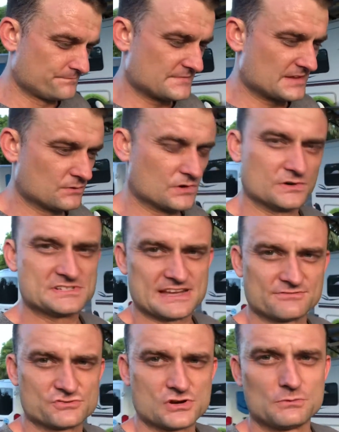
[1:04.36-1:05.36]
would always
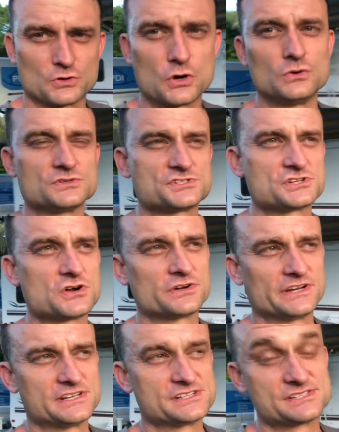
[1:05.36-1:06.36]
have trouble cold
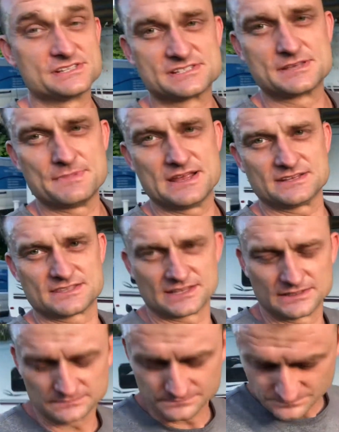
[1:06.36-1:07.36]
starting is the main
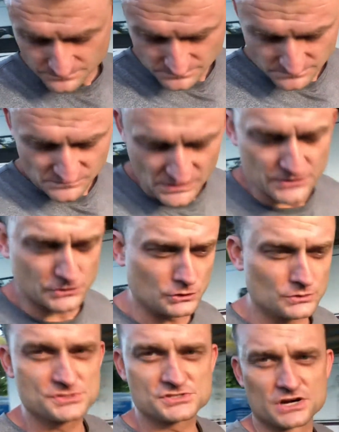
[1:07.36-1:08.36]
thing. The
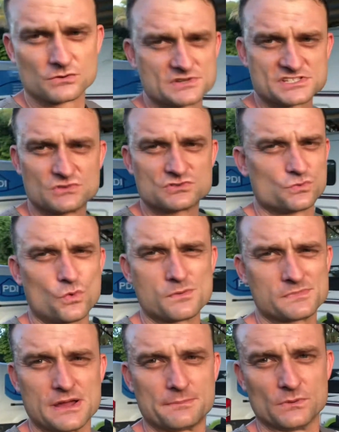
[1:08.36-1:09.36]
cold start. Once it was warmed
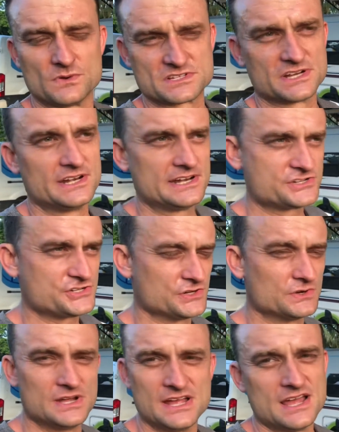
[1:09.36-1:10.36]
up, it wasn't an issue.
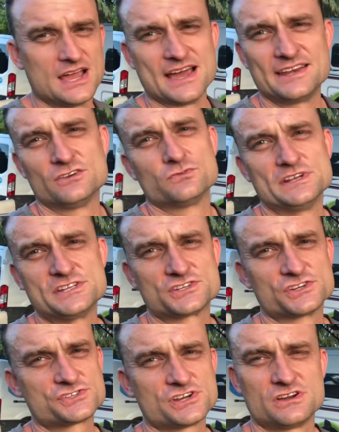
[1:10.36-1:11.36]
I did
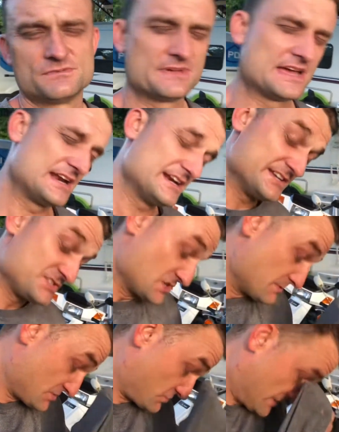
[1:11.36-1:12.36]
research. Oh man, I did so
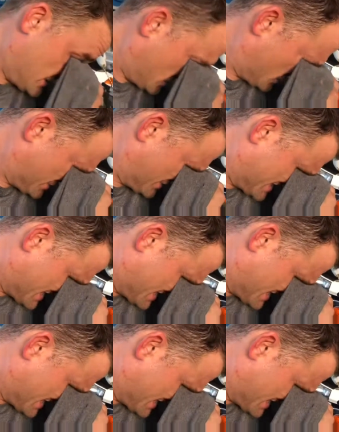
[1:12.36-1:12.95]
much research.